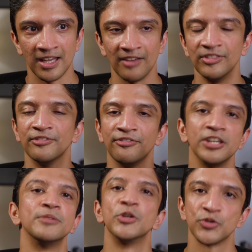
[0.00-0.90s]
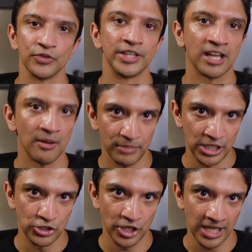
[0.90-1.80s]
Have the fundamentals of the
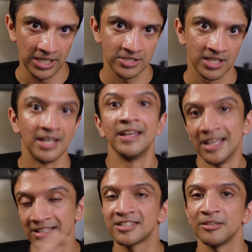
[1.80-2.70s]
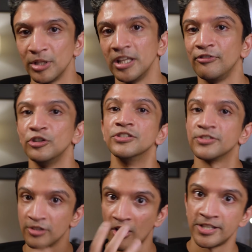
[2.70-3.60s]
company changed? And similarly, if you
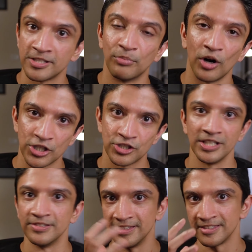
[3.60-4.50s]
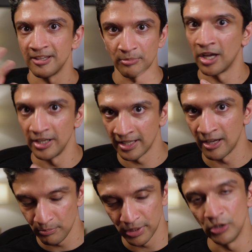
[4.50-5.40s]
decide to buy shares in some kind of
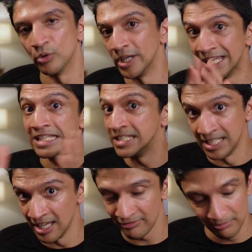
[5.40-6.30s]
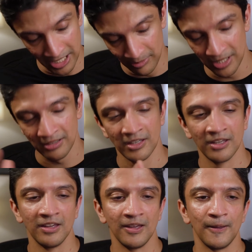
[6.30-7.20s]
company or ETF maybe,
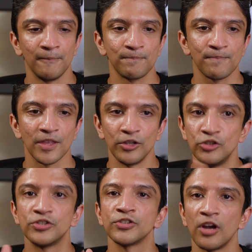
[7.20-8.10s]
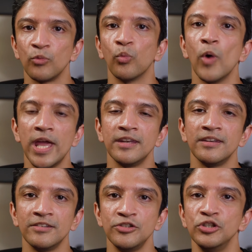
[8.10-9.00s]
you decide
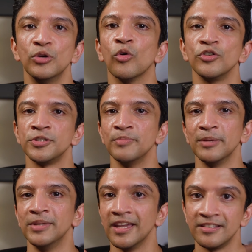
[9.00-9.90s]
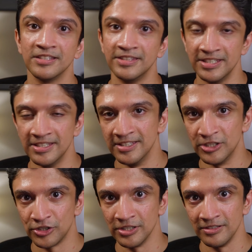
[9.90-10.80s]
when do you want to maybe exit the
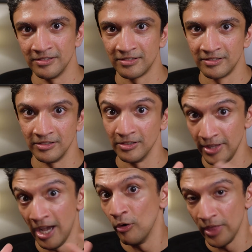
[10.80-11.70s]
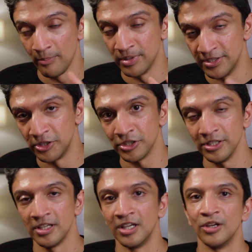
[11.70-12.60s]
position or that
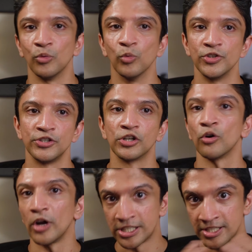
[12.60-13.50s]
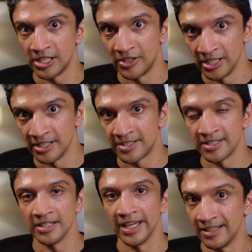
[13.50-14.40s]
position. What's your criteria
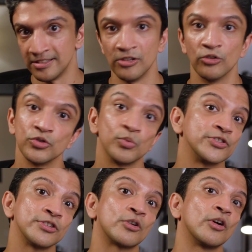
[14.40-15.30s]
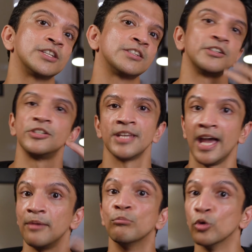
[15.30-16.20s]
to exit it, or what's your criteria
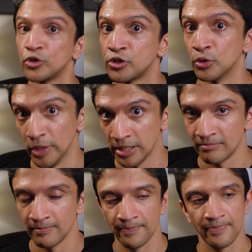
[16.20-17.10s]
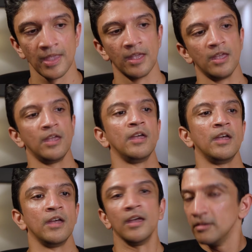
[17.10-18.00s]
to add more to it?
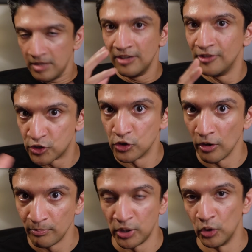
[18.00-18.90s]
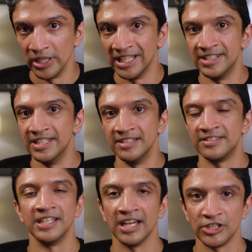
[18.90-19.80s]
If it's not purely a
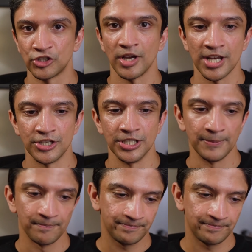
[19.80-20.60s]
DCA strategy.